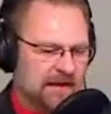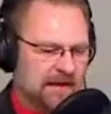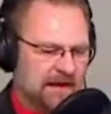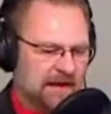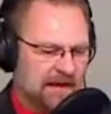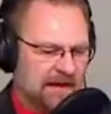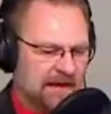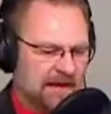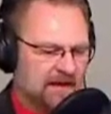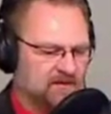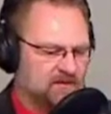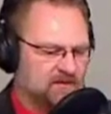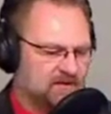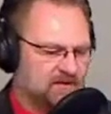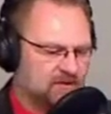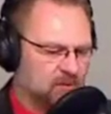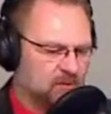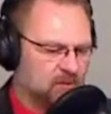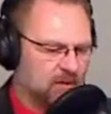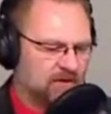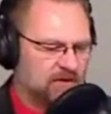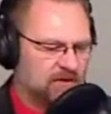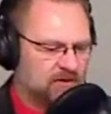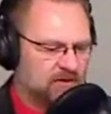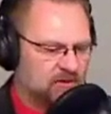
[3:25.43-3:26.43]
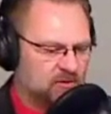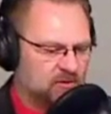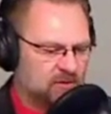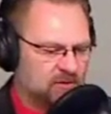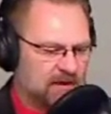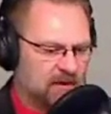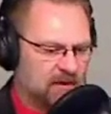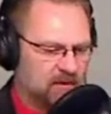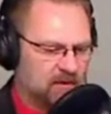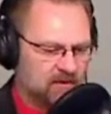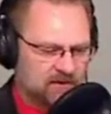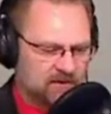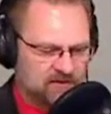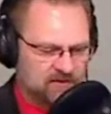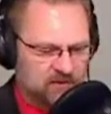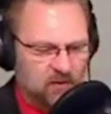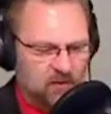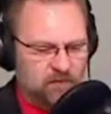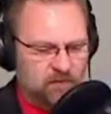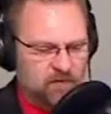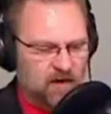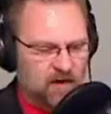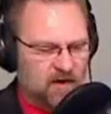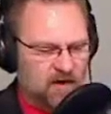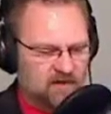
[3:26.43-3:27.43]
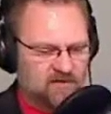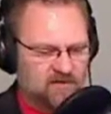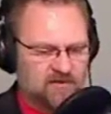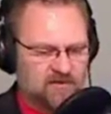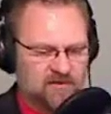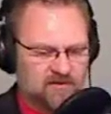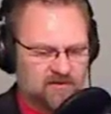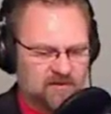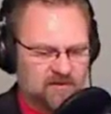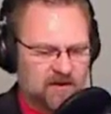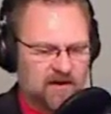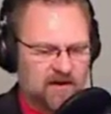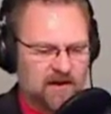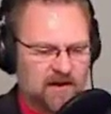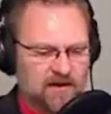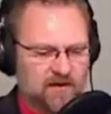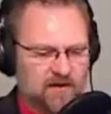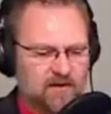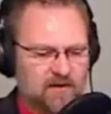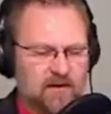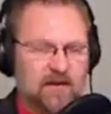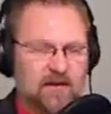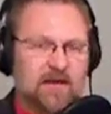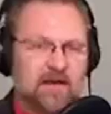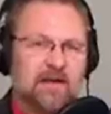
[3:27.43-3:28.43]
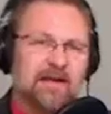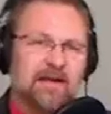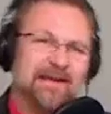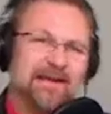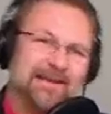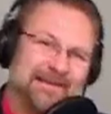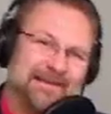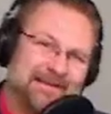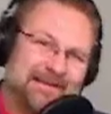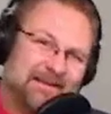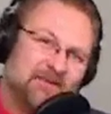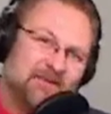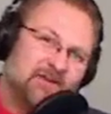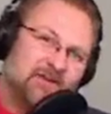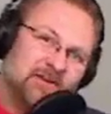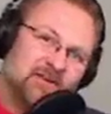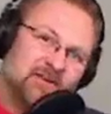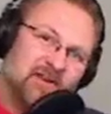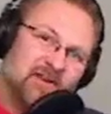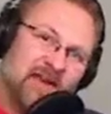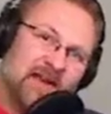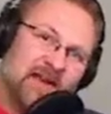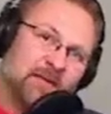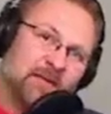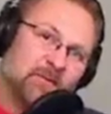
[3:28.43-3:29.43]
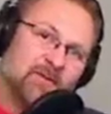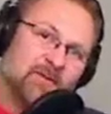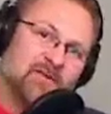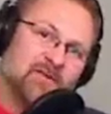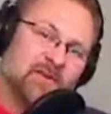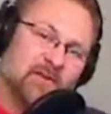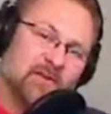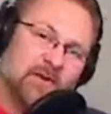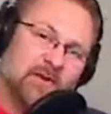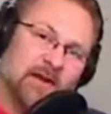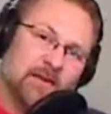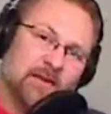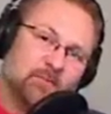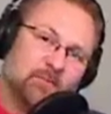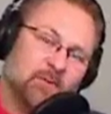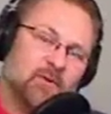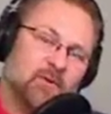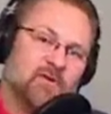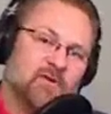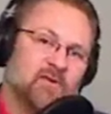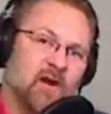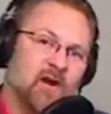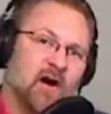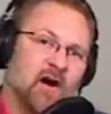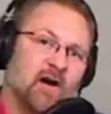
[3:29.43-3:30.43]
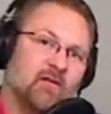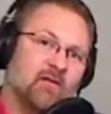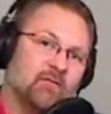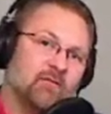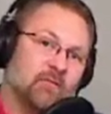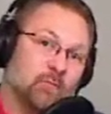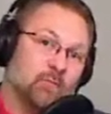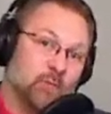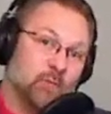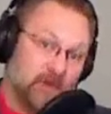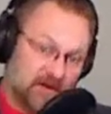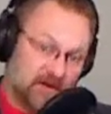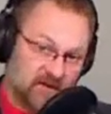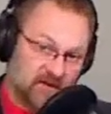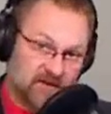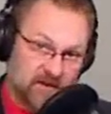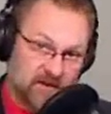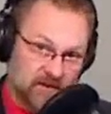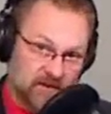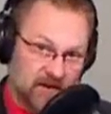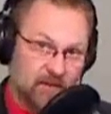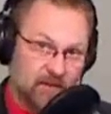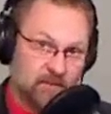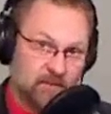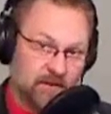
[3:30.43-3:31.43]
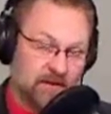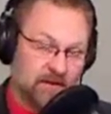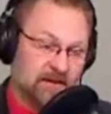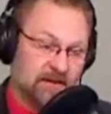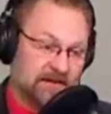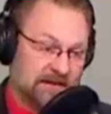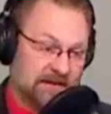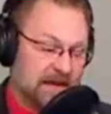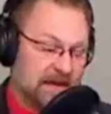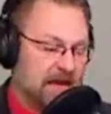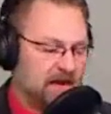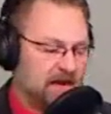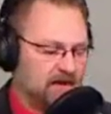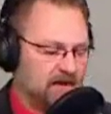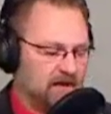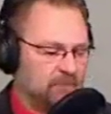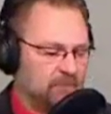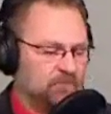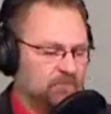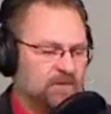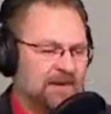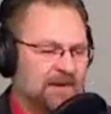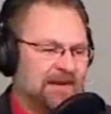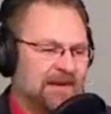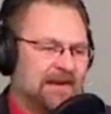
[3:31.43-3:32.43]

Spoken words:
And she's going to do, now, so far she's done indigenous animals and birds of British Columbia in Canada.